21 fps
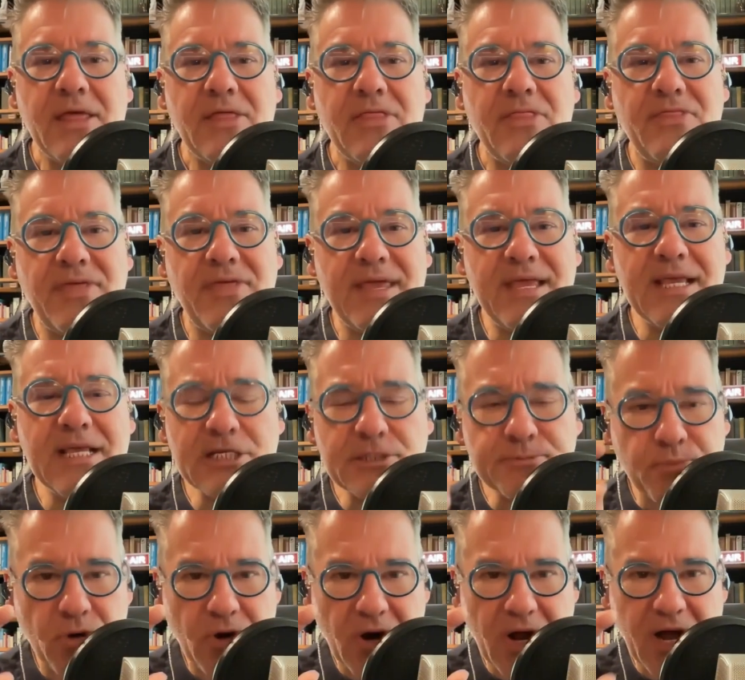These
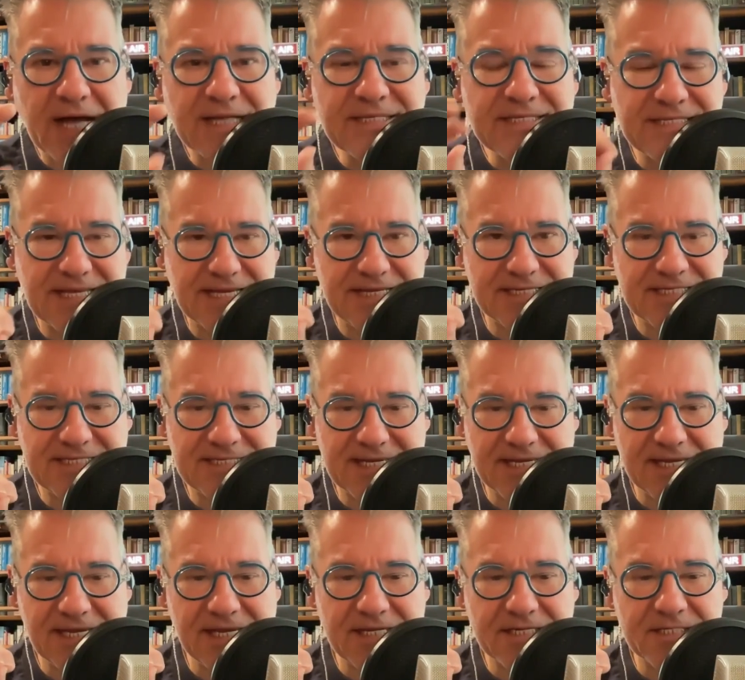
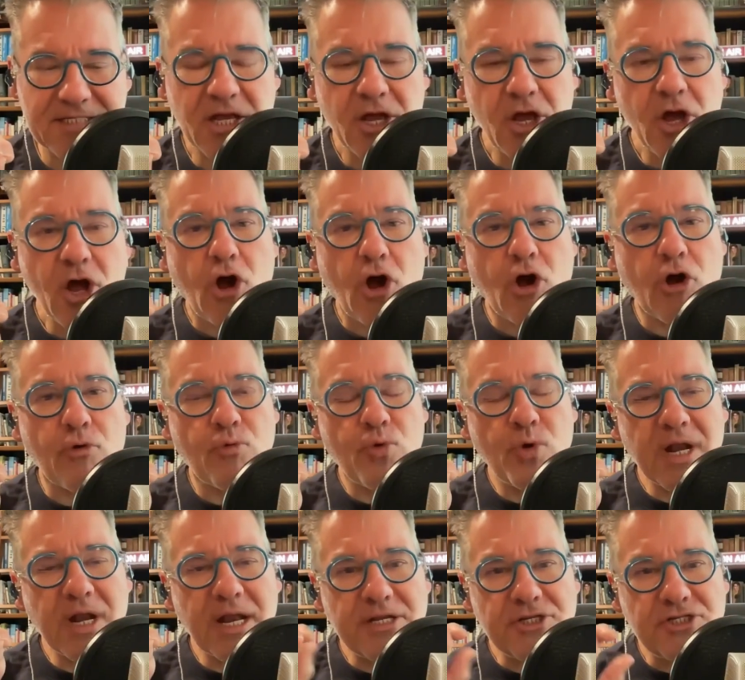processes are
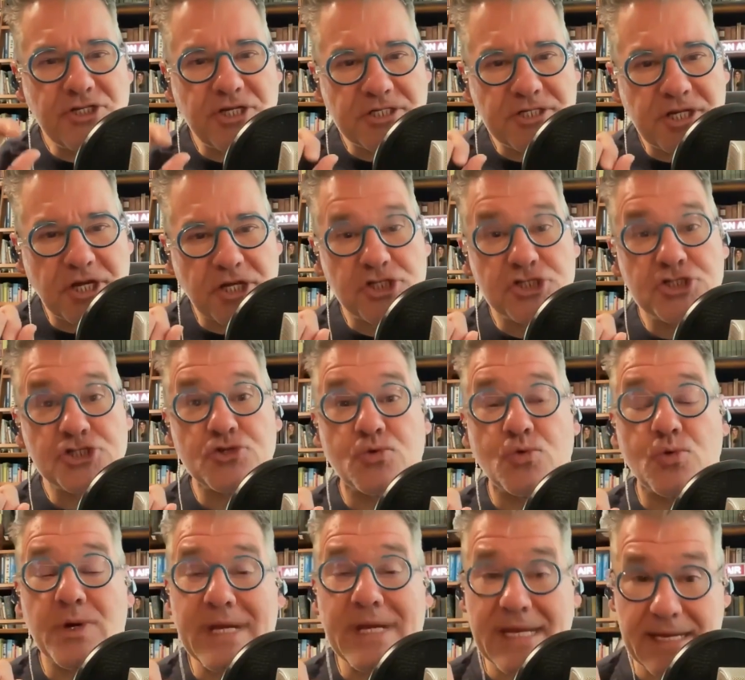really just
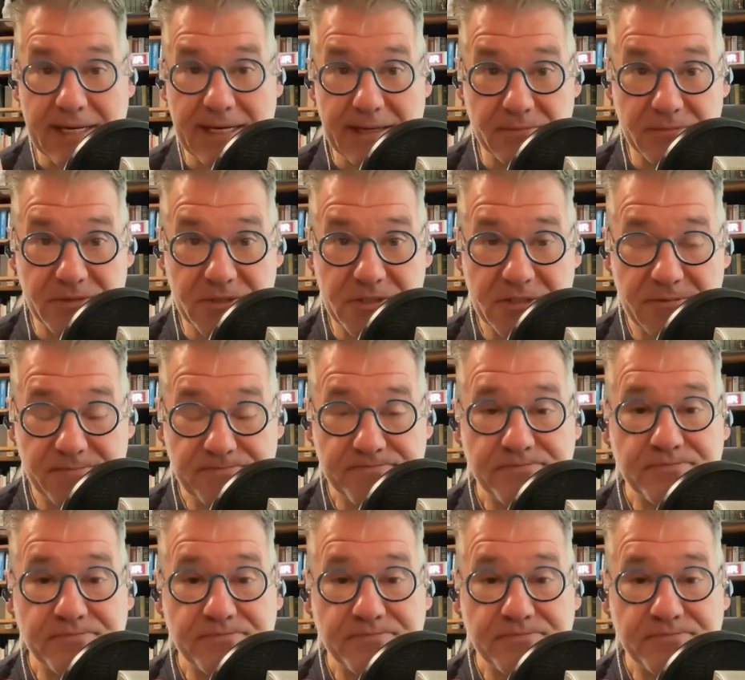extremes